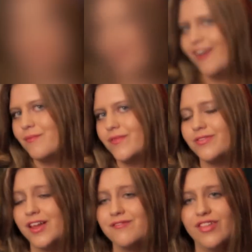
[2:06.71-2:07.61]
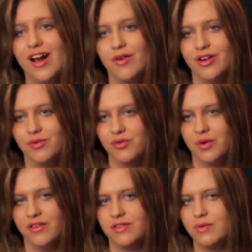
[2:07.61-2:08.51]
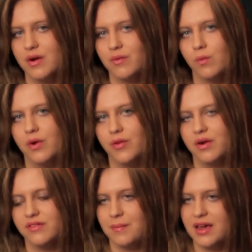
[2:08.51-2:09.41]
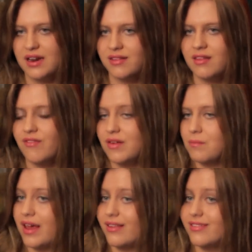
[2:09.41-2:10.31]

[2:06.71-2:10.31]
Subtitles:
And sunflowers, which was one of the ones I painted at 7, my